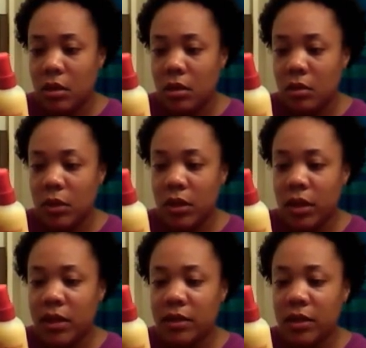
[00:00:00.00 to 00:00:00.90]
But
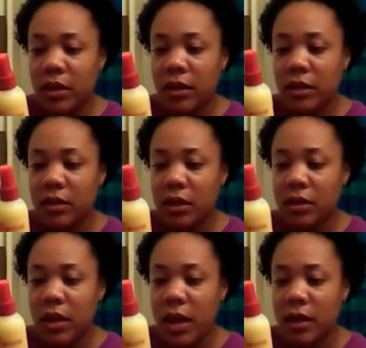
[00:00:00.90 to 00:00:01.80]
yeah, this it says
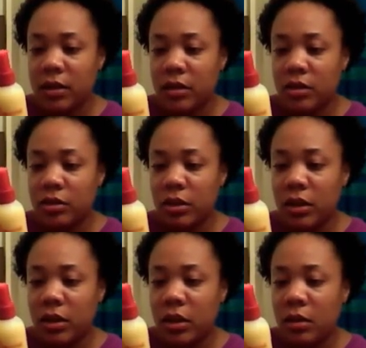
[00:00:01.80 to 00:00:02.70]
it has a
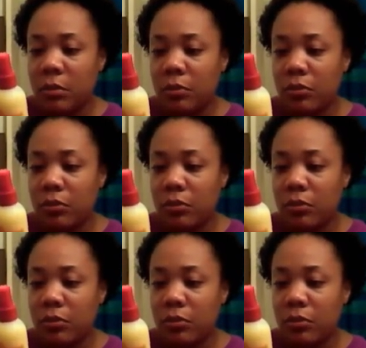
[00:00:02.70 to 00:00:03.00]
strengthening